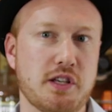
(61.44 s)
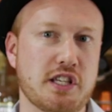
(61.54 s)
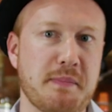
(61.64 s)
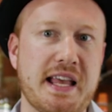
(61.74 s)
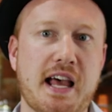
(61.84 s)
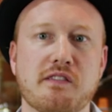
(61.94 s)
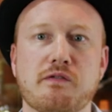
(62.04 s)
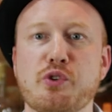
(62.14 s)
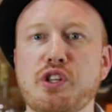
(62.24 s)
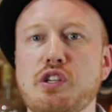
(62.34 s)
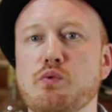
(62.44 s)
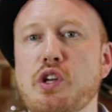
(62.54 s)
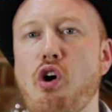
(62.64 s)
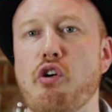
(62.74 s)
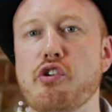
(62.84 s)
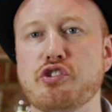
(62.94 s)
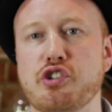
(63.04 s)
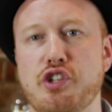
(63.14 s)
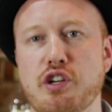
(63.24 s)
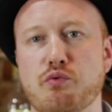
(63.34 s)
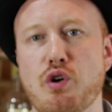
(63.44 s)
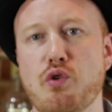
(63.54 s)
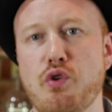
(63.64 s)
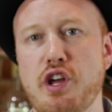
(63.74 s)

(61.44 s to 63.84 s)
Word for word: This is made out of really sweet oranges that grow